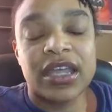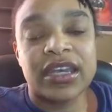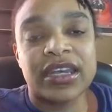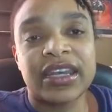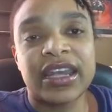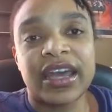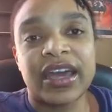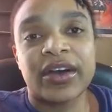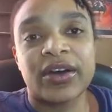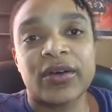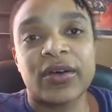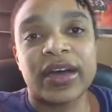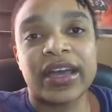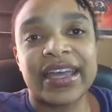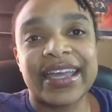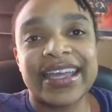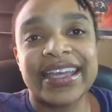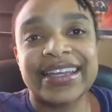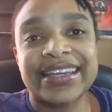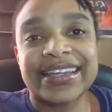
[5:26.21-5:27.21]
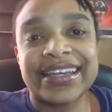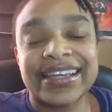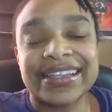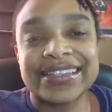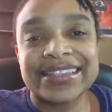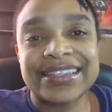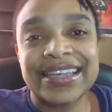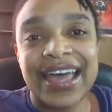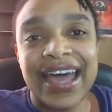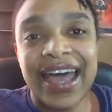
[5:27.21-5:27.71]
Now, in
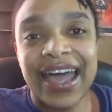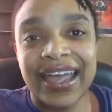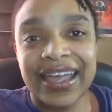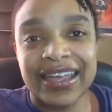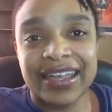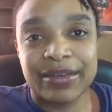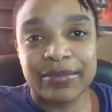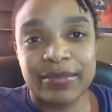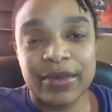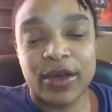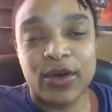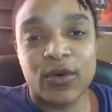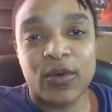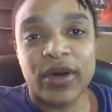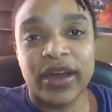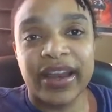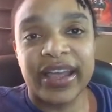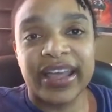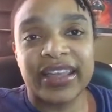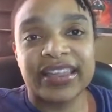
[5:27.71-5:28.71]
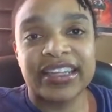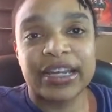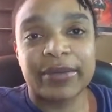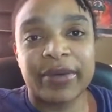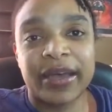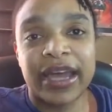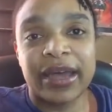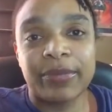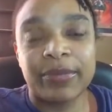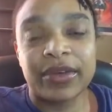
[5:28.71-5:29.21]
that time, what ended
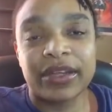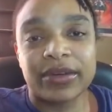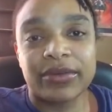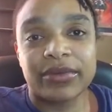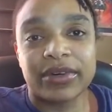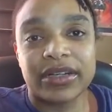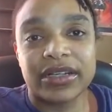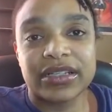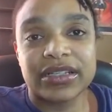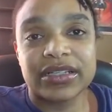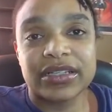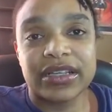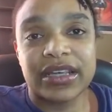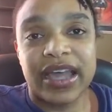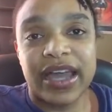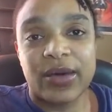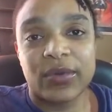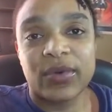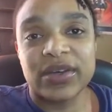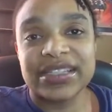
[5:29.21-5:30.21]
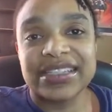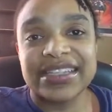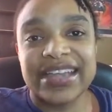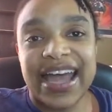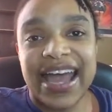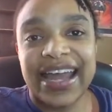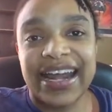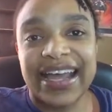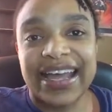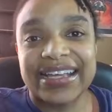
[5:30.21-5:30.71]
up happening was I was
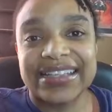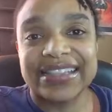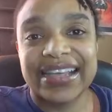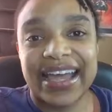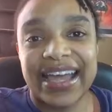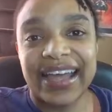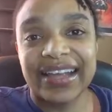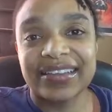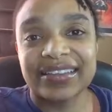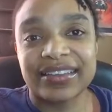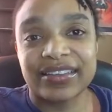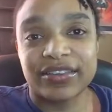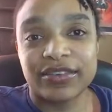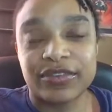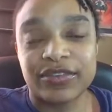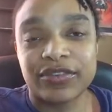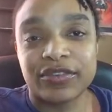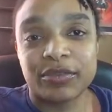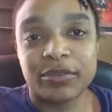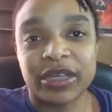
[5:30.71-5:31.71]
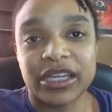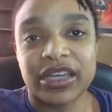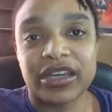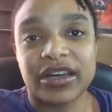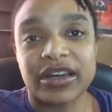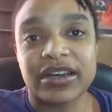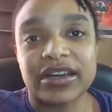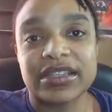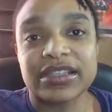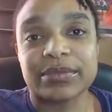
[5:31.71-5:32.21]
not as active
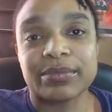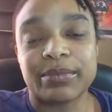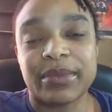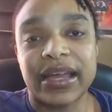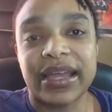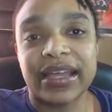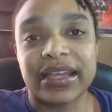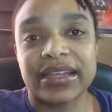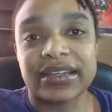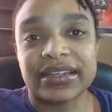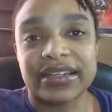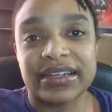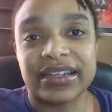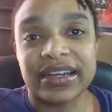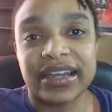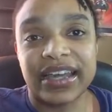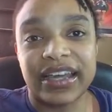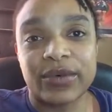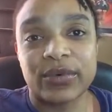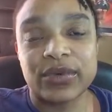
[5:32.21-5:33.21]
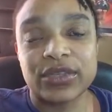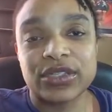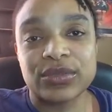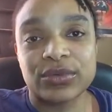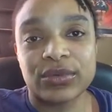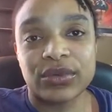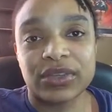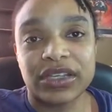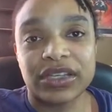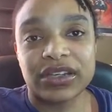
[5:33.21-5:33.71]
because my leg was
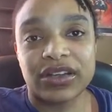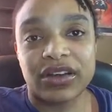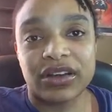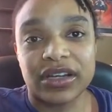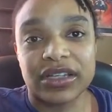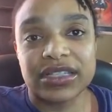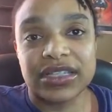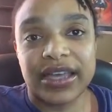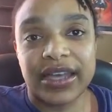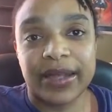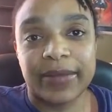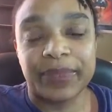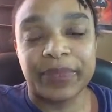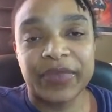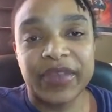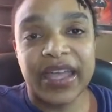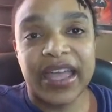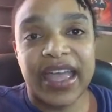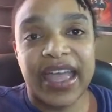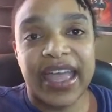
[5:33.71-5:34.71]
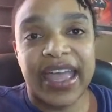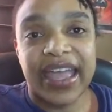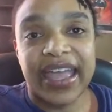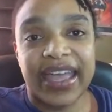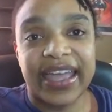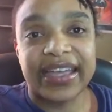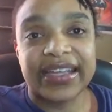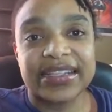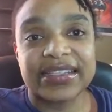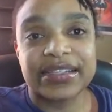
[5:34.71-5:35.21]
swollen all the time,
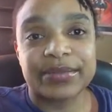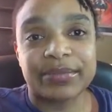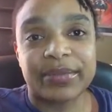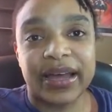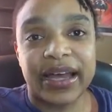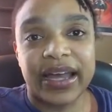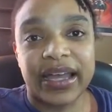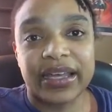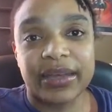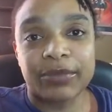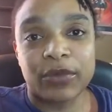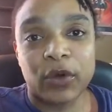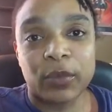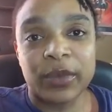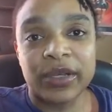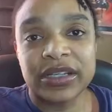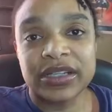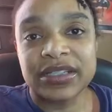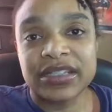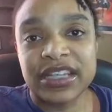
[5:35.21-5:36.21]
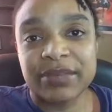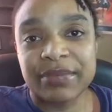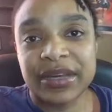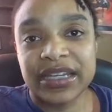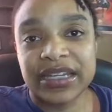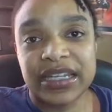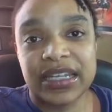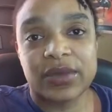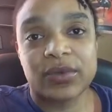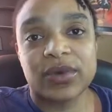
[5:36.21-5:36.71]
and my mobility in my
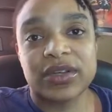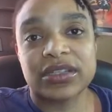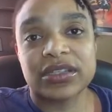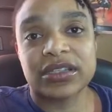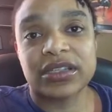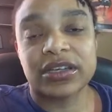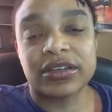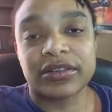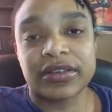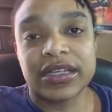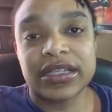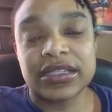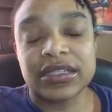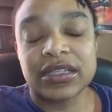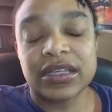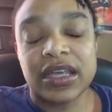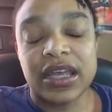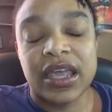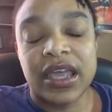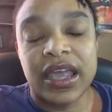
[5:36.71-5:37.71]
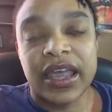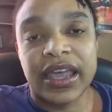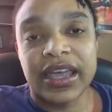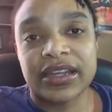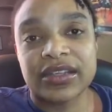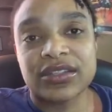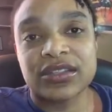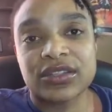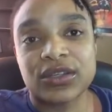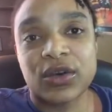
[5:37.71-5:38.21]
knee was decreased.
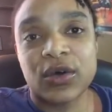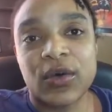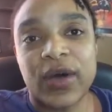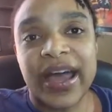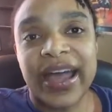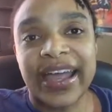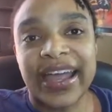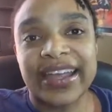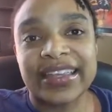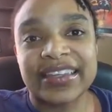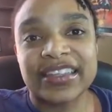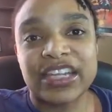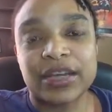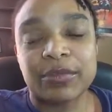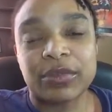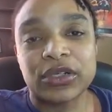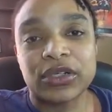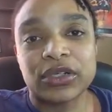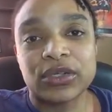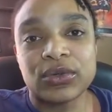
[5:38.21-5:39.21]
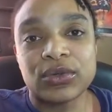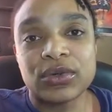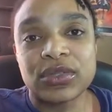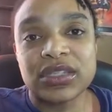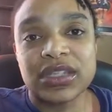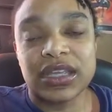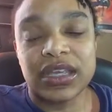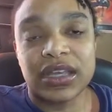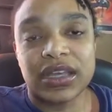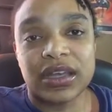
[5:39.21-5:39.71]
And so I ended up
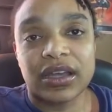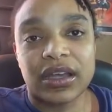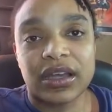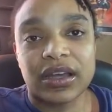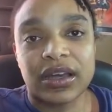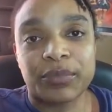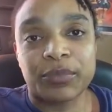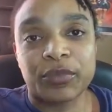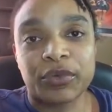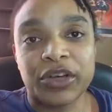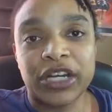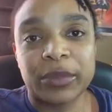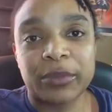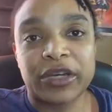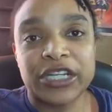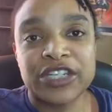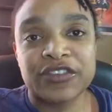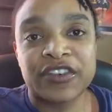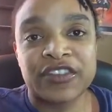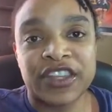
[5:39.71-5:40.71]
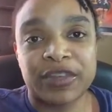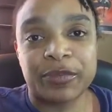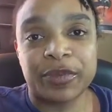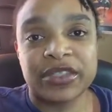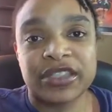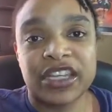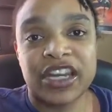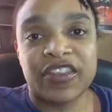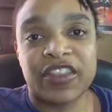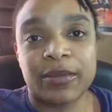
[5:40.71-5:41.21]
losing pretty much
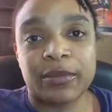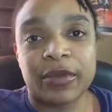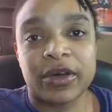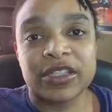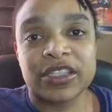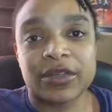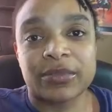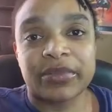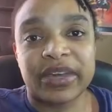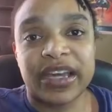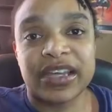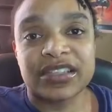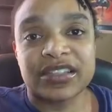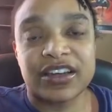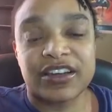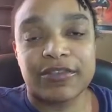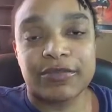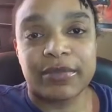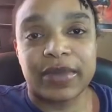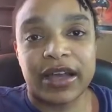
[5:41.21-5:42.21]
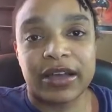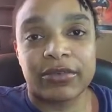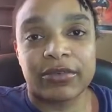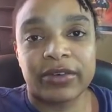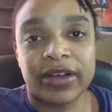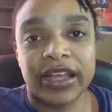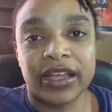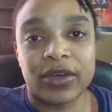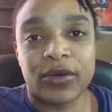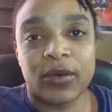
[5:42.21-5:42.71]
50% of the muscle mass of my
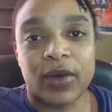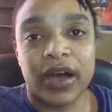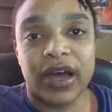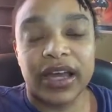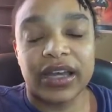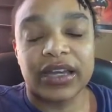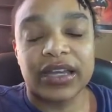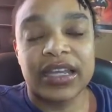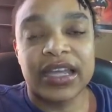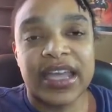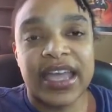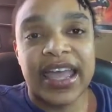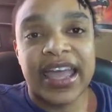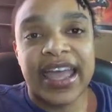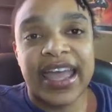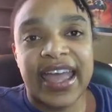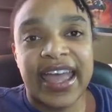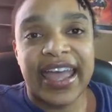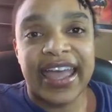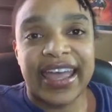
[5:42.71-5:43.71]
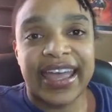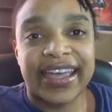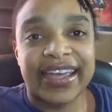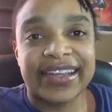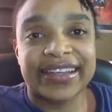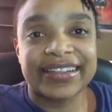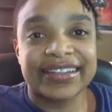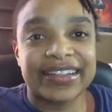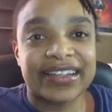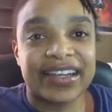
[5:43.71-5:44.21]
right quad,
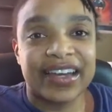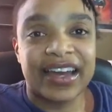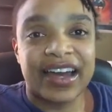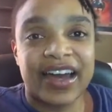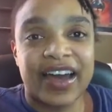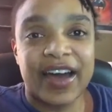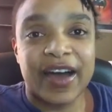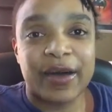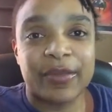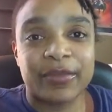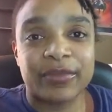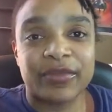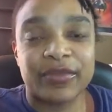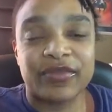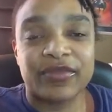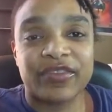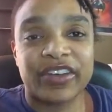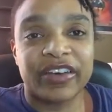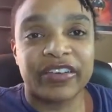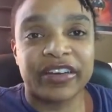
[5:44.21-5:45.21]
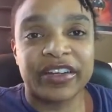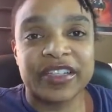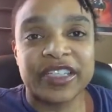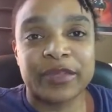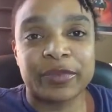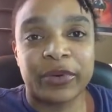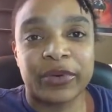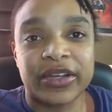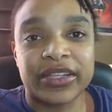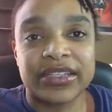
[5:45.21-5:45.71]
and very
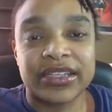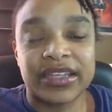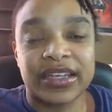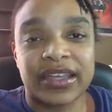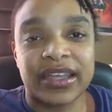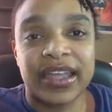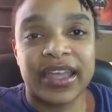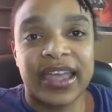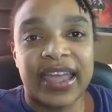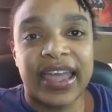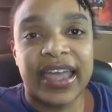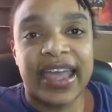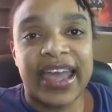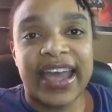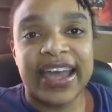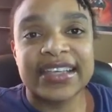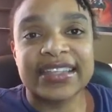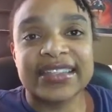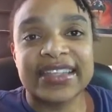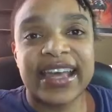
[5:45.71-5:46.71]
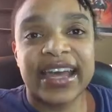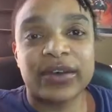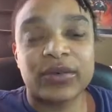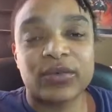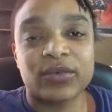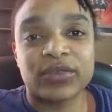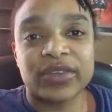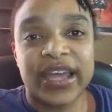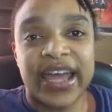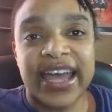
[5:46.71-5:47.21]
disappointing. As
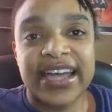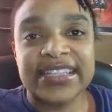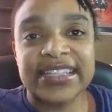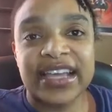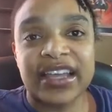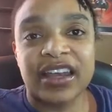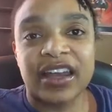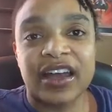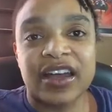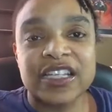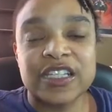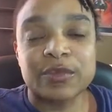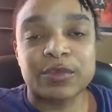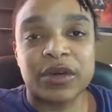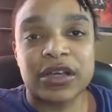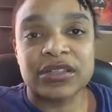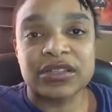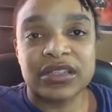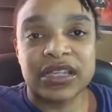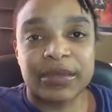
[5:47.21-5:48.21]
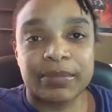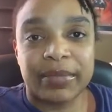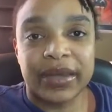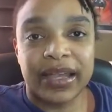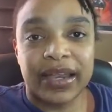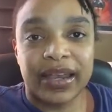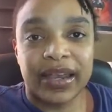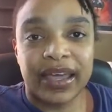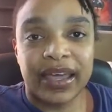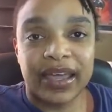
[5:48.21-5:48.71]
I lost muscle in
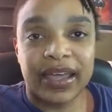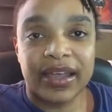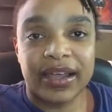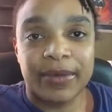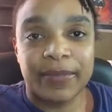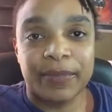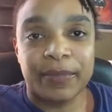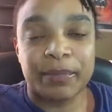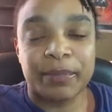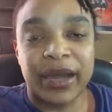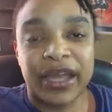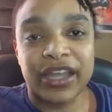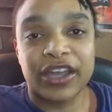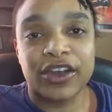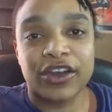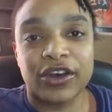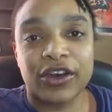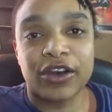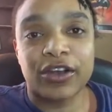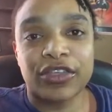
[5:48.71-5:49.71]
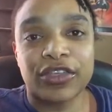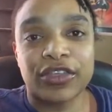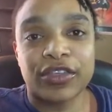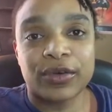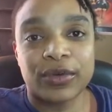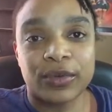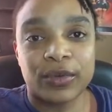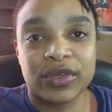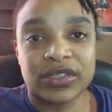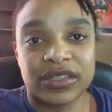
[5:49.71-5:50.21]
my leg, my girth
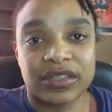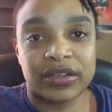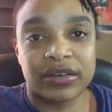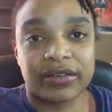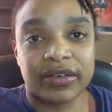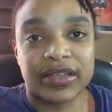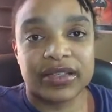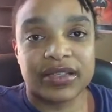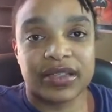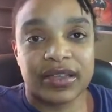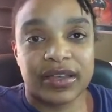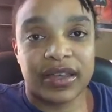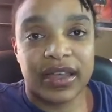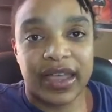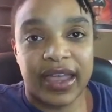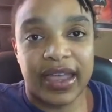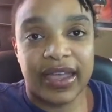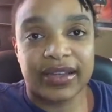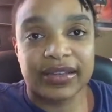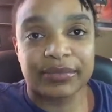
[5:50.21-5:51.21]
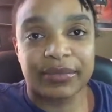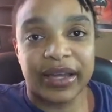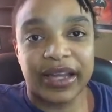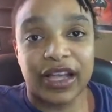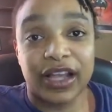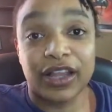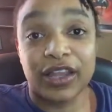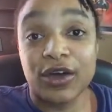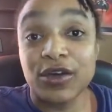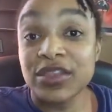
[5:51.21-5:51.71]
was increasing and my
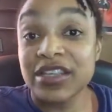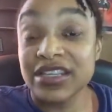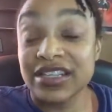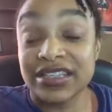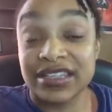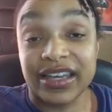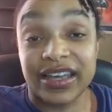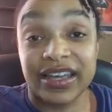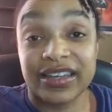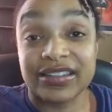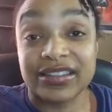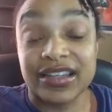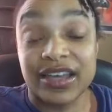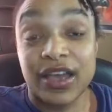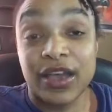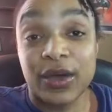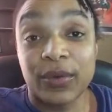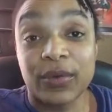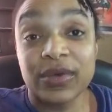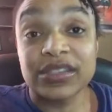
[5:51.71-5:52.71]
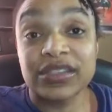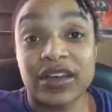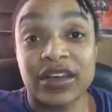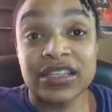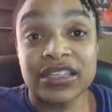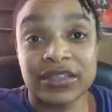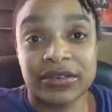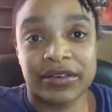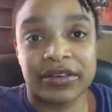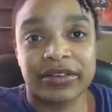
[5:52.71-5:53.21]
clothing size was
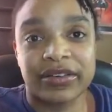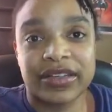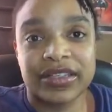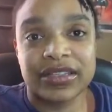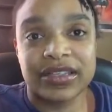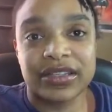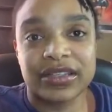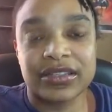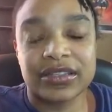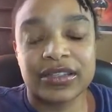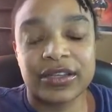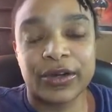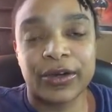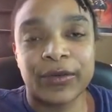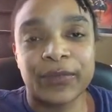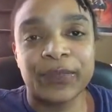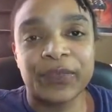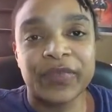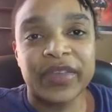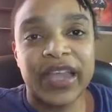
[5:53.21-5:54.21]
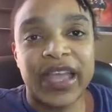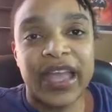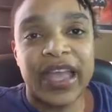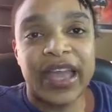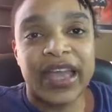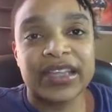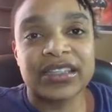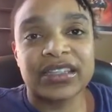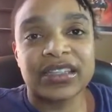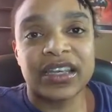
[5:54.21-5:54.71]
also increasing. So
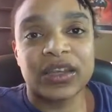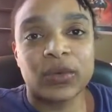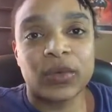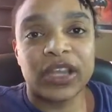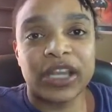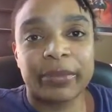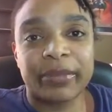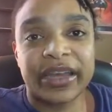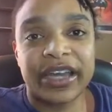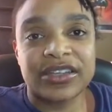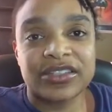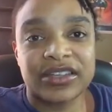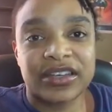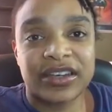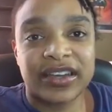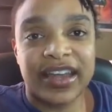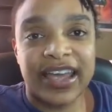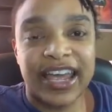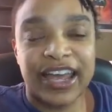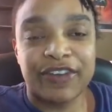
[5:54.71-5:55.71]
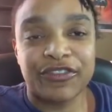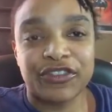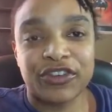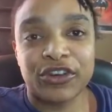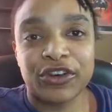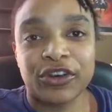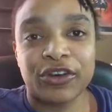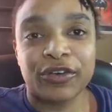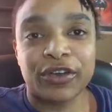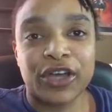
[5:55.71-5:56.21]
as you can well imagine, after
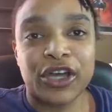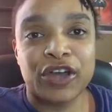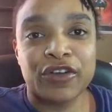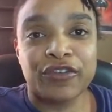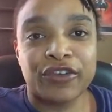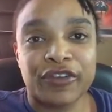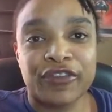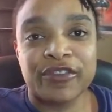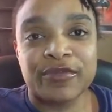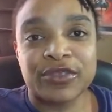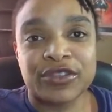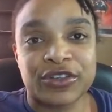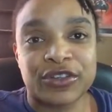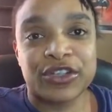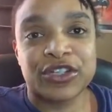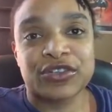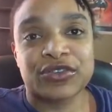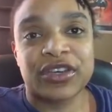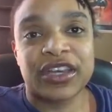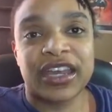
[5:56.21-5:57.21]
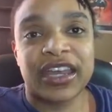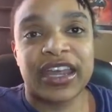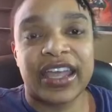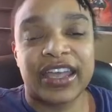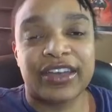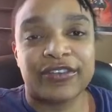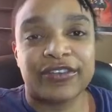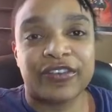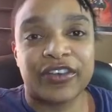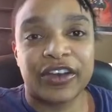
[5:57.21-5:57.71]
recovering from surgery
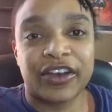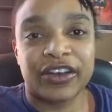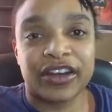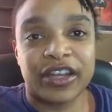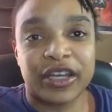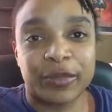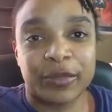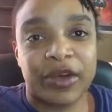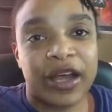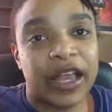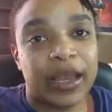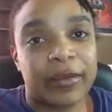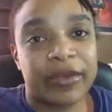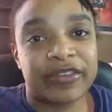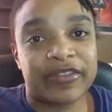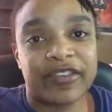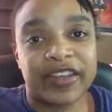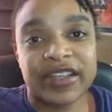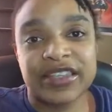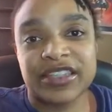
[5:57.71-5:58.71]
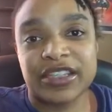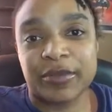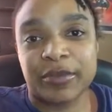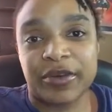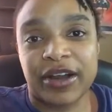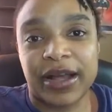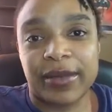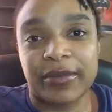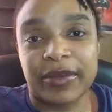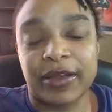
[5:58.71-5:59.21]
and figuring out the problem and fixing the
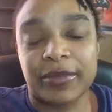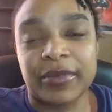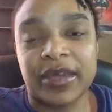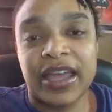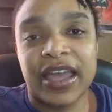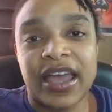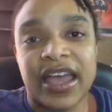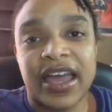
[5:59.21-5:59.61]
problem,